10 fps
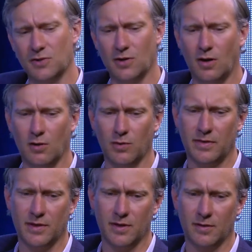at all
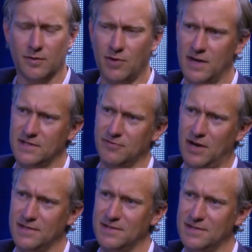with the rising
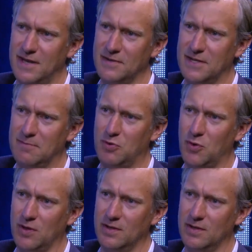rents in downtown Portland?